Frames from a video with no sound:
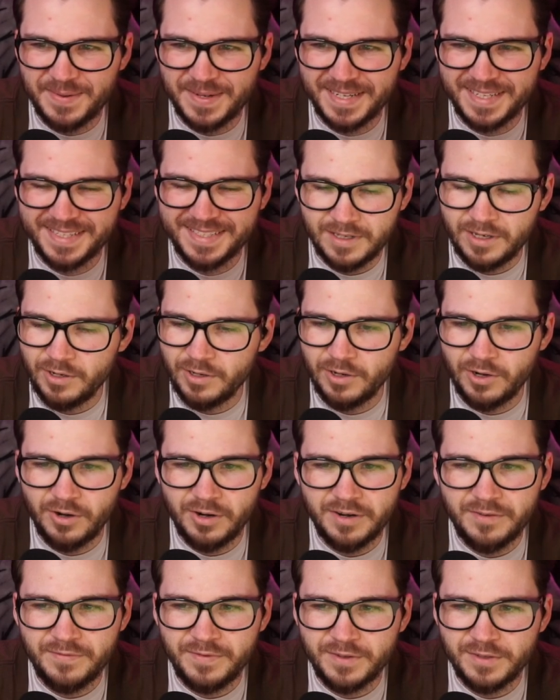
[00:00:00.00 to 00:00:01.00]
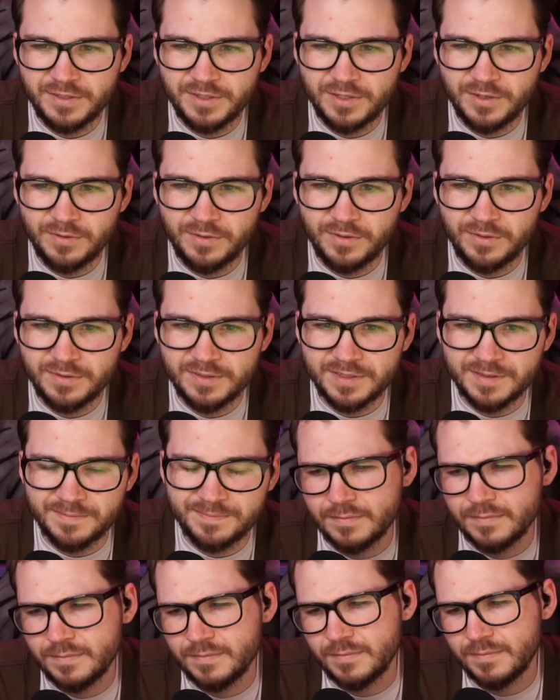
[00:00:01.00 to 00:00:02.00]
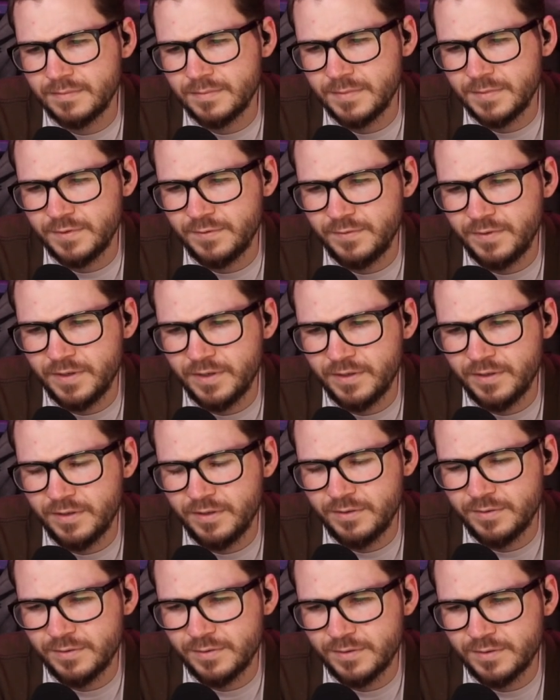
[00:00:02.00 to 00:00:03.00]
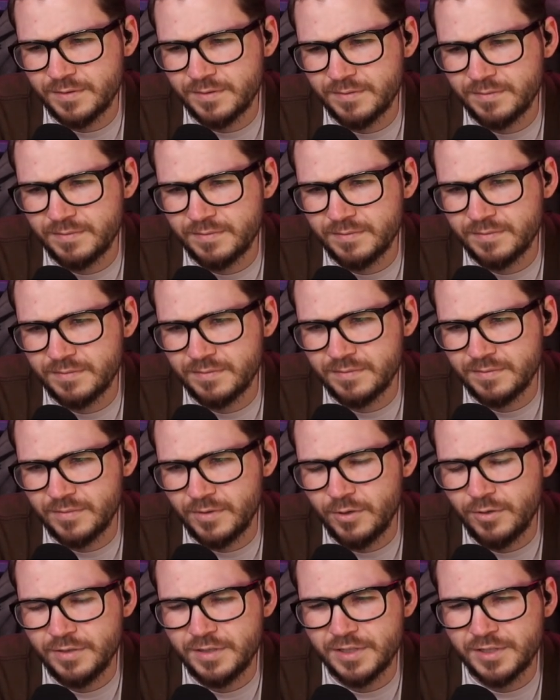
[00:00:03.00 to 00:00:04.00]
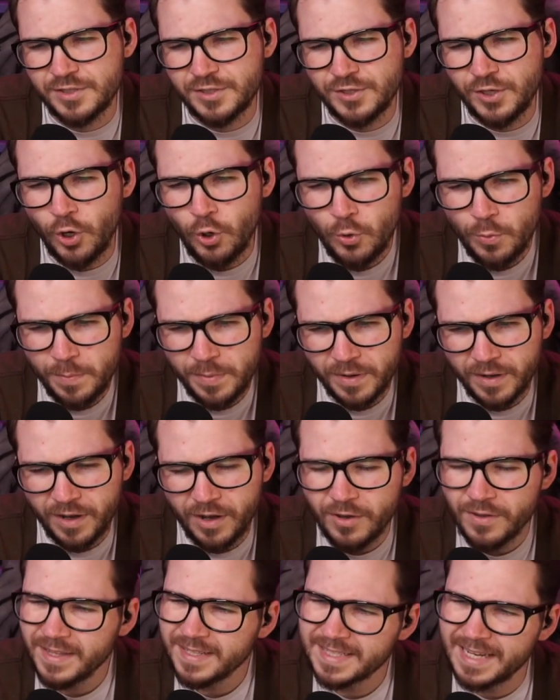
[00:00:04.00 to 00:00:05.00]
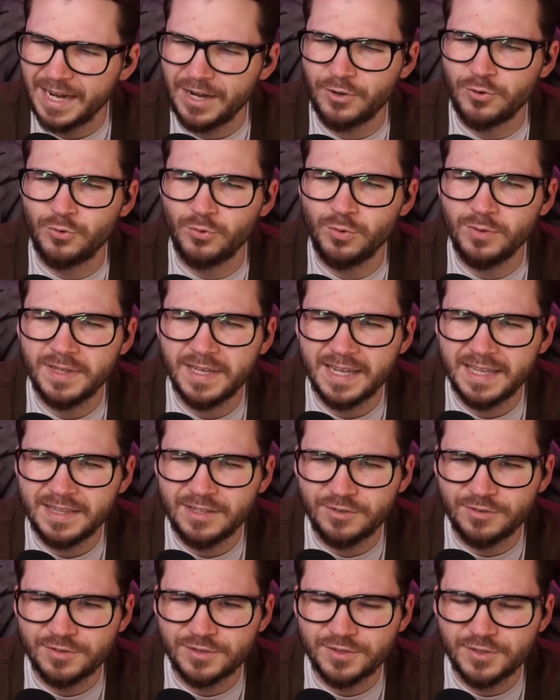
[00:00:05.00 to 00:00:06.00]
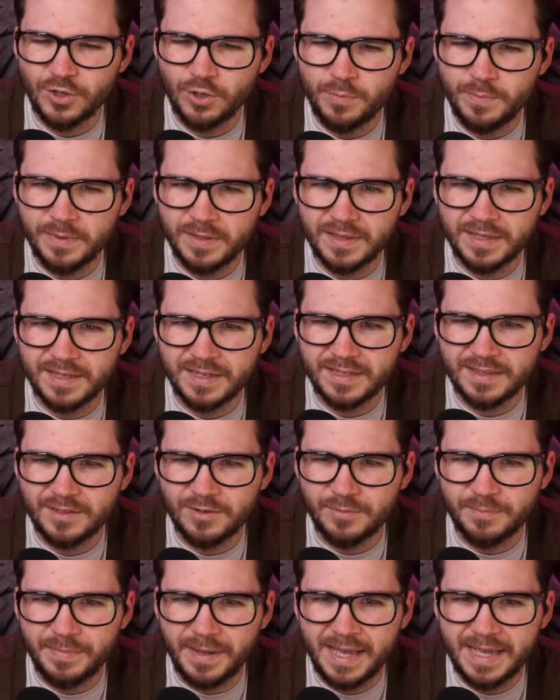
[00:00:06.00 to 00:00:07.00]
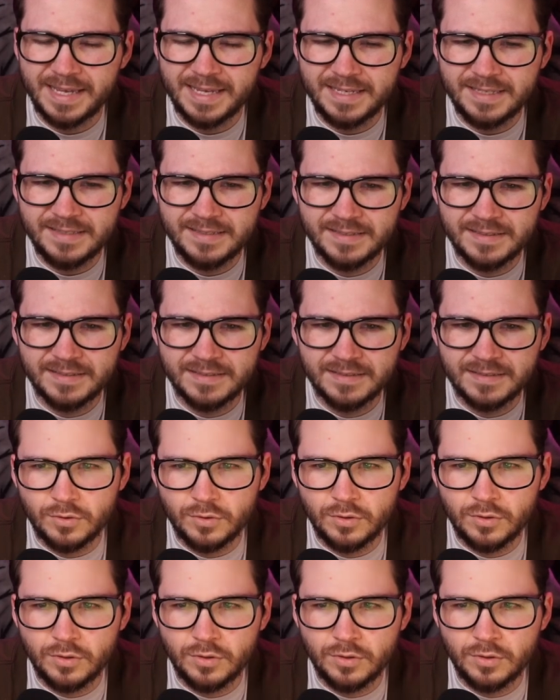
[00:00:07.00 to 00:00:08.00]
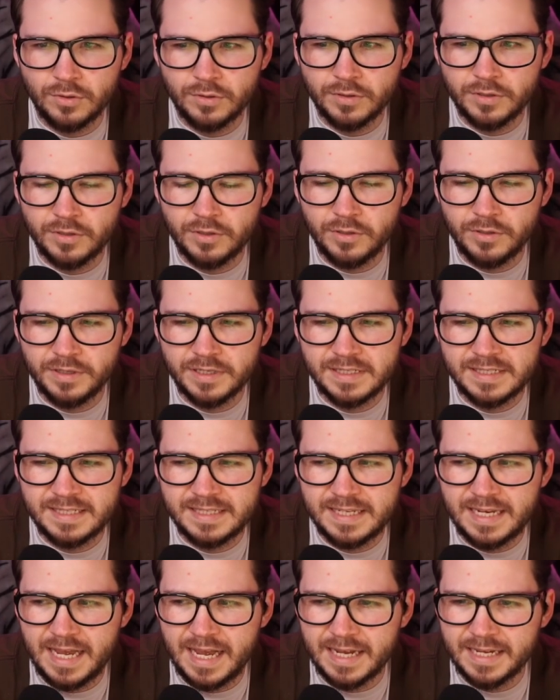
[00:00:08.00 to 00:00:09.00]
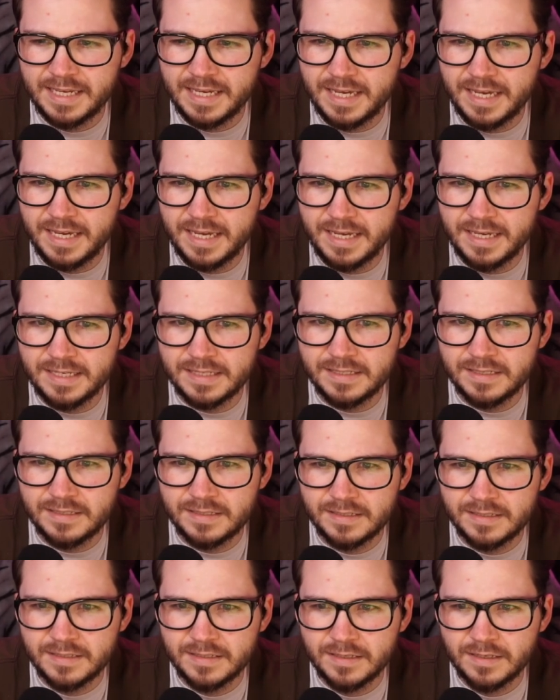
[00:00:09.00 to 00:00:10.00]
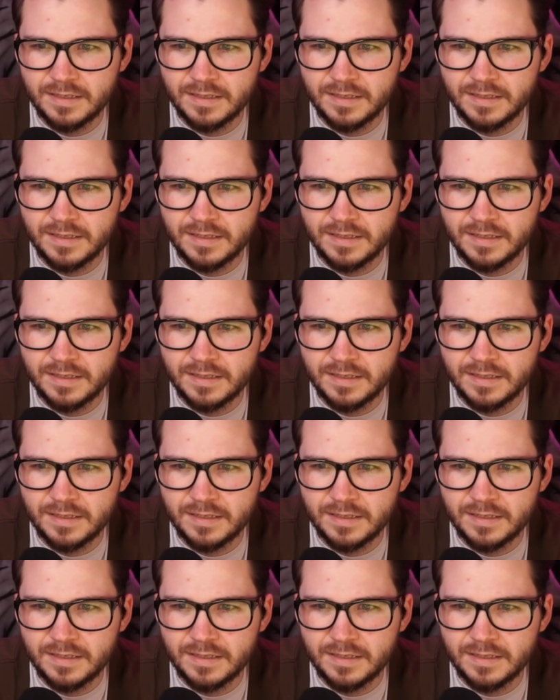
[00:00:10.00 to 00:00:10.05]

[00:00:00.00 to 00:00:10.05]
Oh, it already feels so wholesome. What the fuck are those? Oh, is this soap? Oh, that's kind of cool. They got a little soap in like little baggies. Oh, look at all the snackies.